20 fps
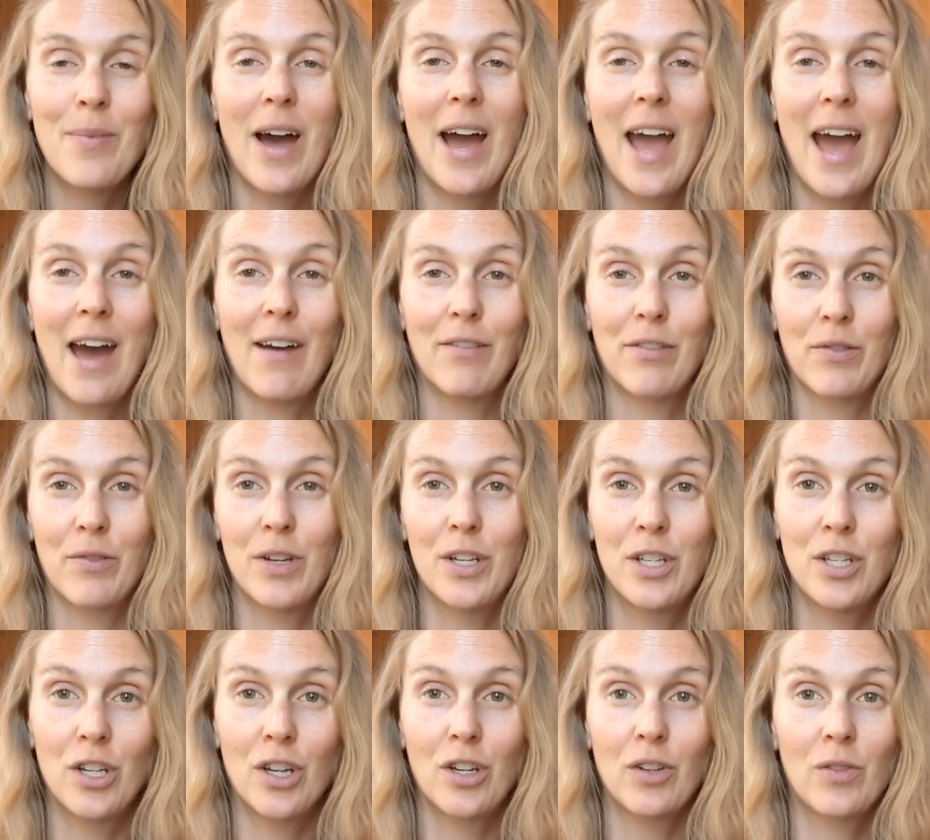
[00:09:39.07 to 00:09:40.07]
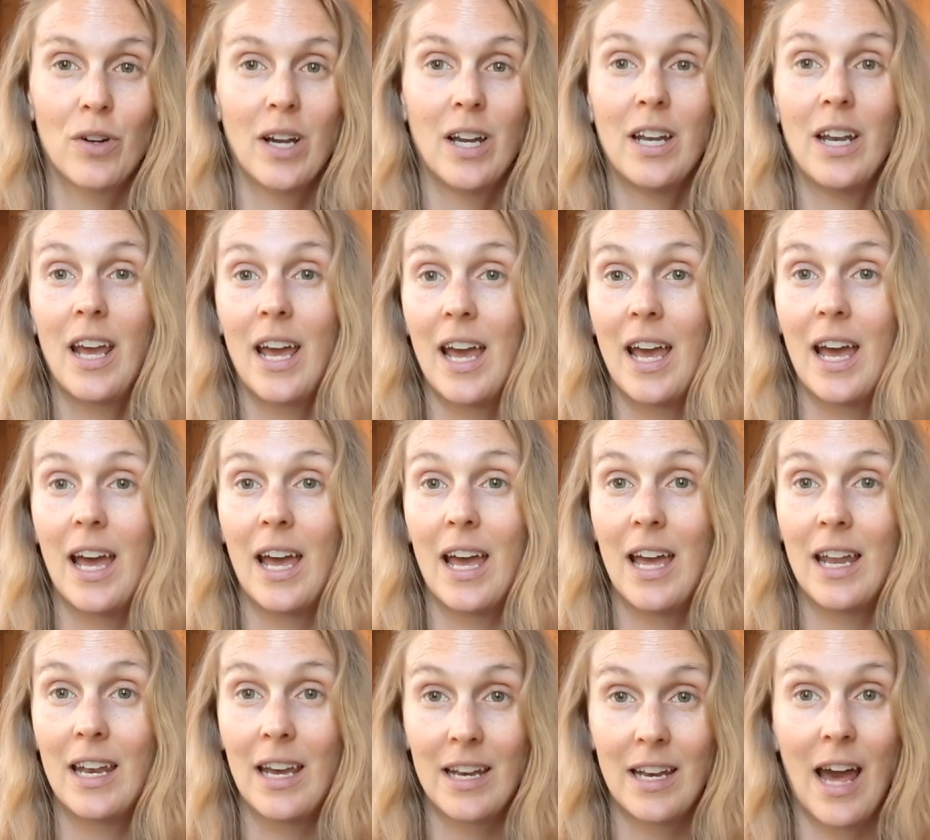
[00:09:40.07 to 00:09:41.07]
I have 3 children
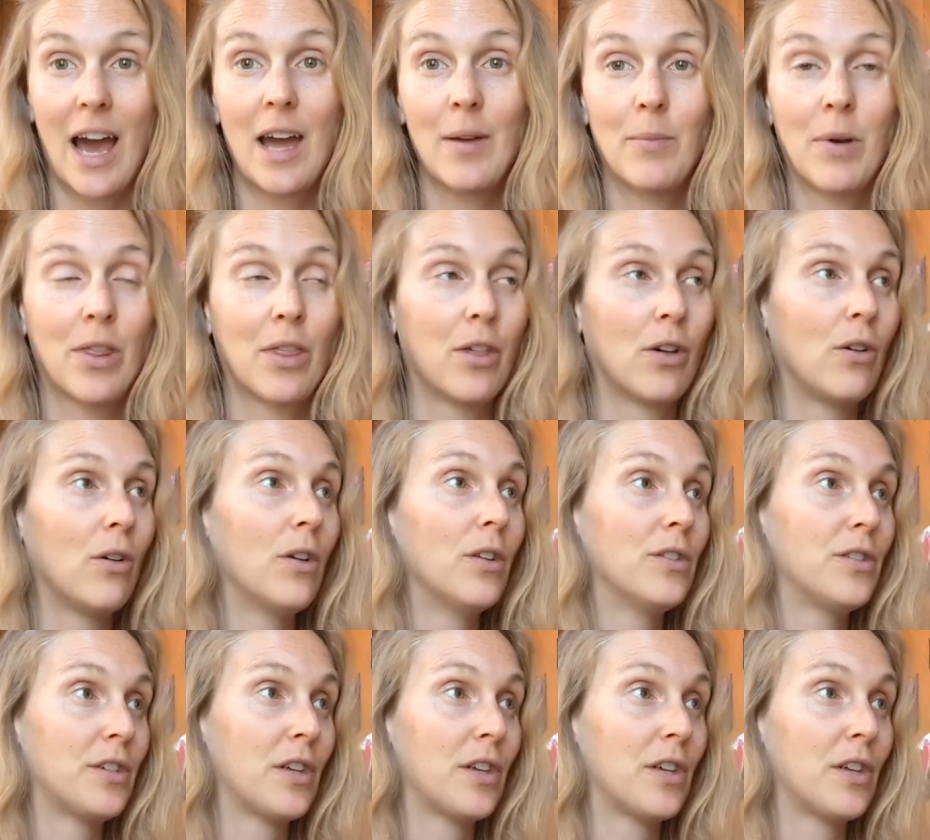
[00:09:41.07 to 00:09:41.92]
and a 9-month-old,